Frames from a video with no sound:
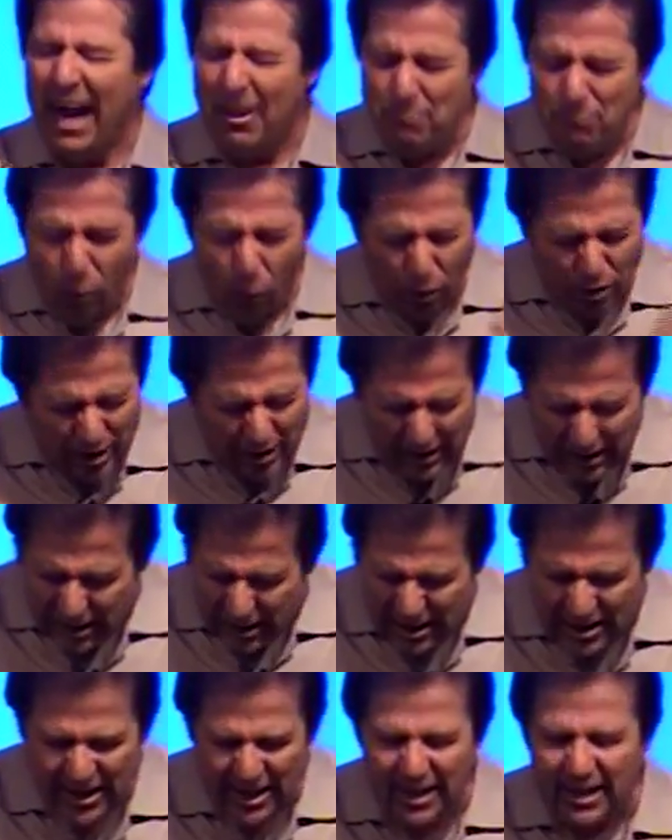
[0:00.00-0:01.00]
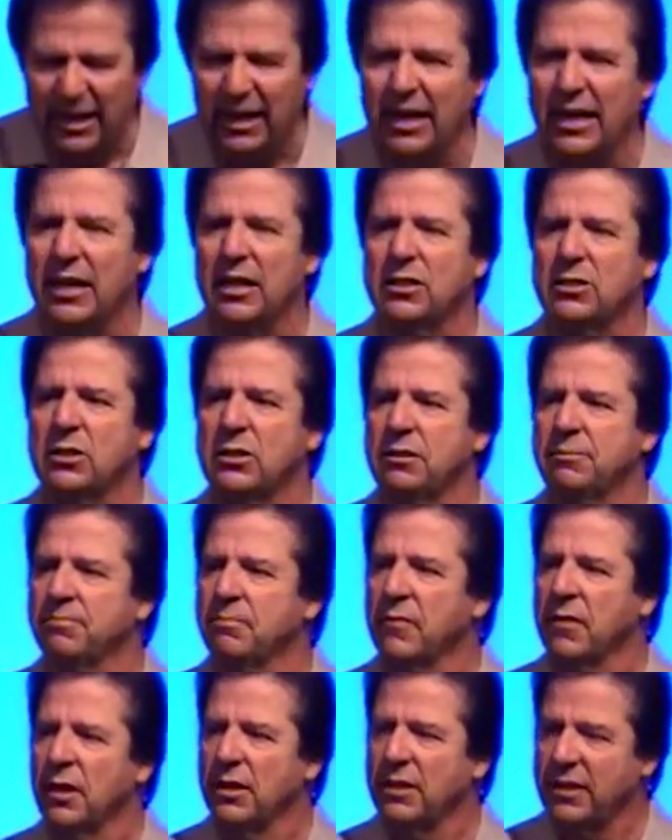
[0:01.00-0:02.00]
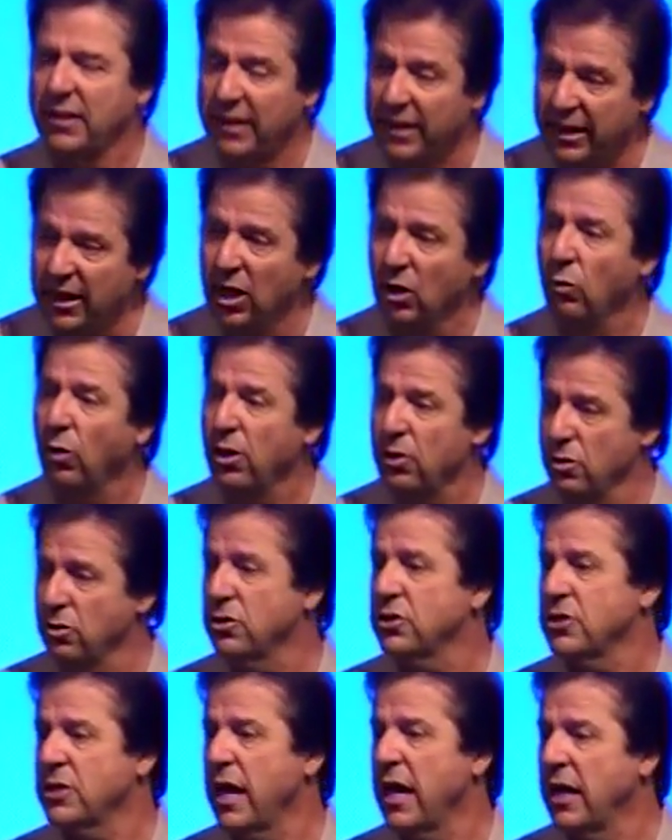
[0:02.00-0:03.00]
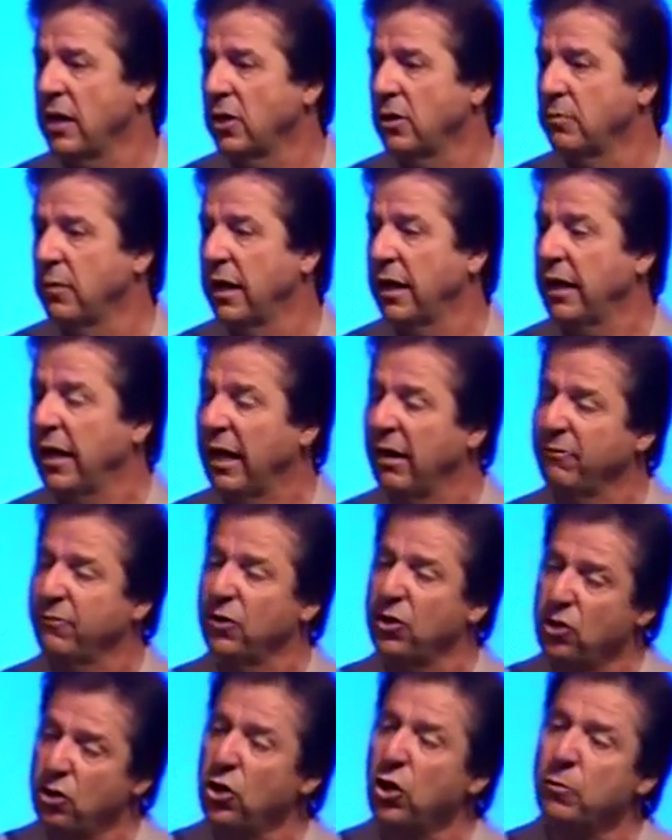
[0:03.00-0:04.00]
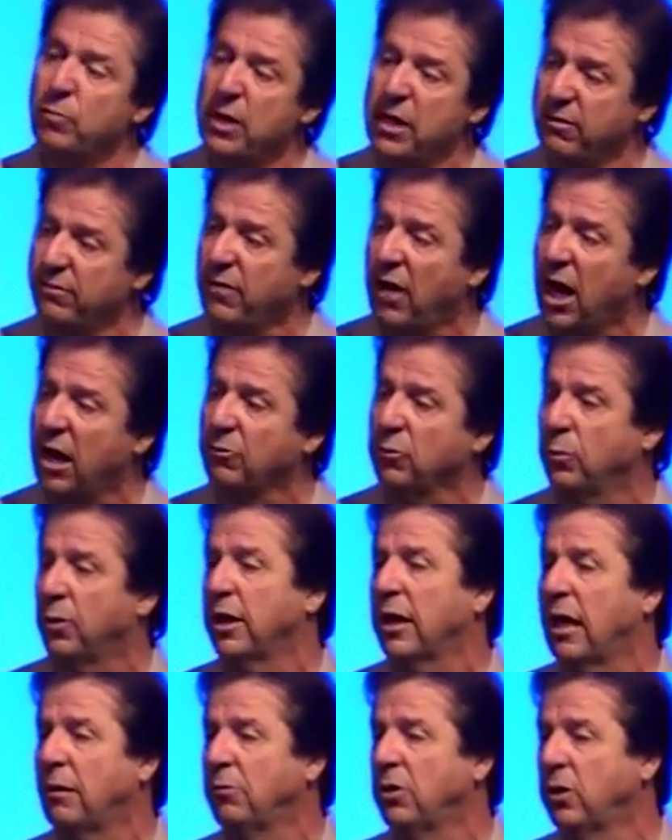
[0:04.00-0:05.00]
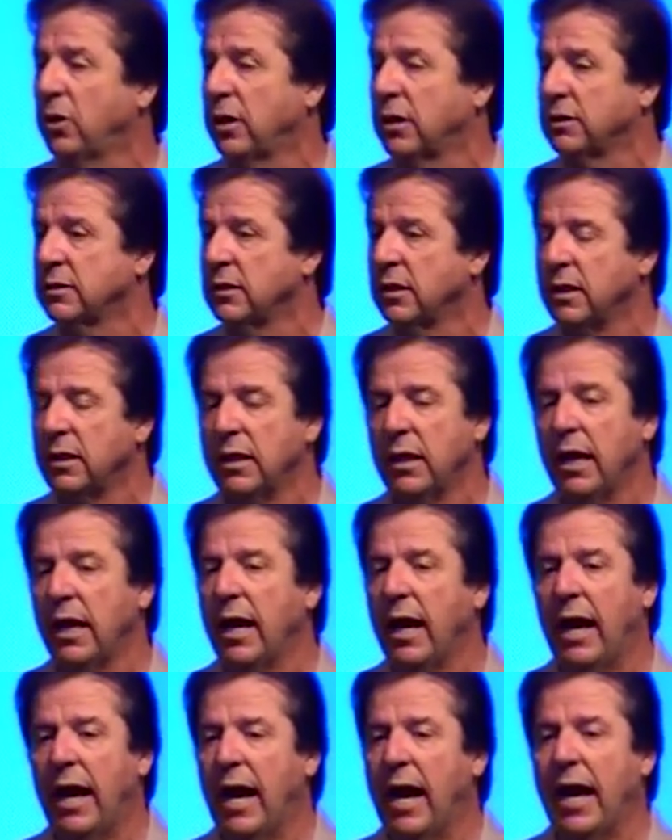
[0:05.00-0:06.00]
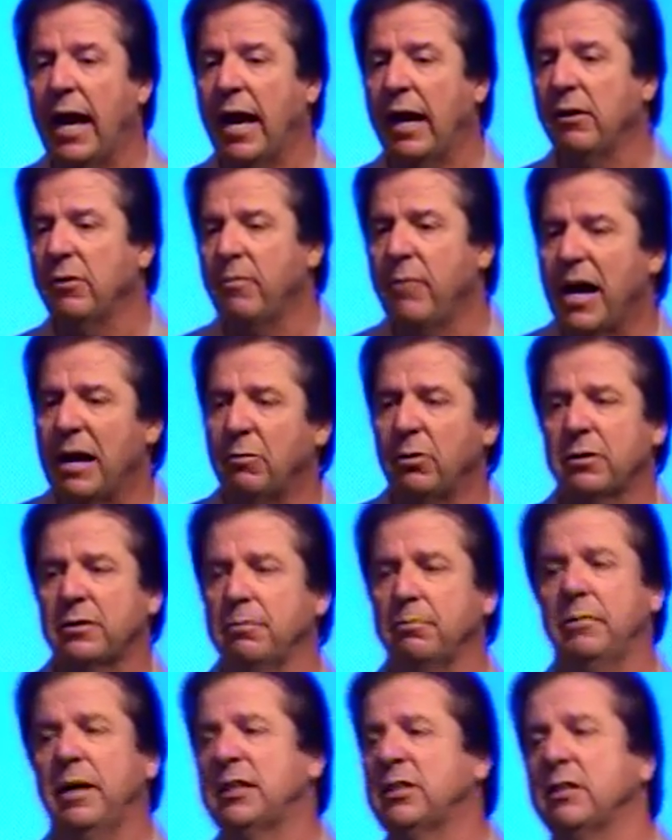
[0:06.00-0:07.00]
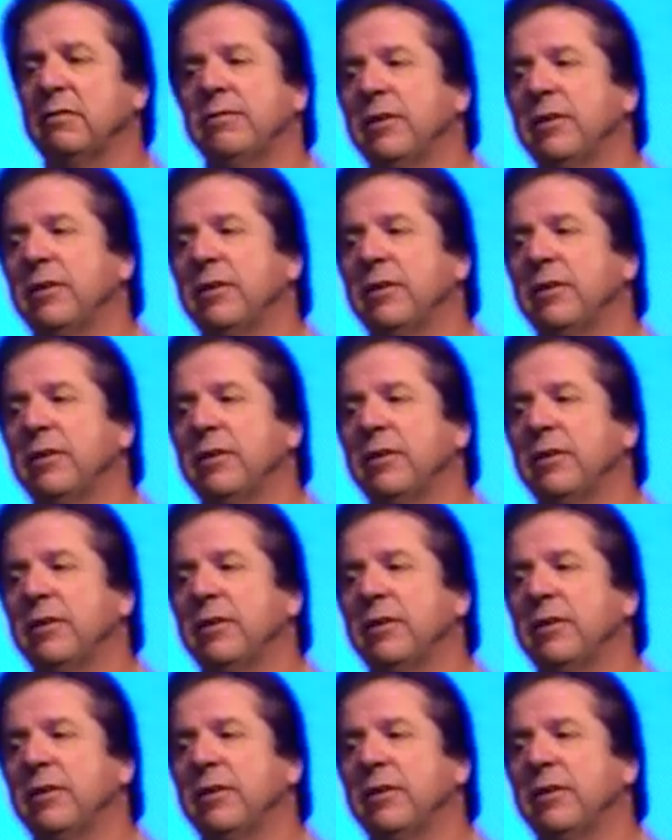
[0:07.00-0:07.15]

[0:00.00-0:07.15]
more than anything else to hear what you're saying to me and for you to be involved in what I'm doing. I, the Bible makes it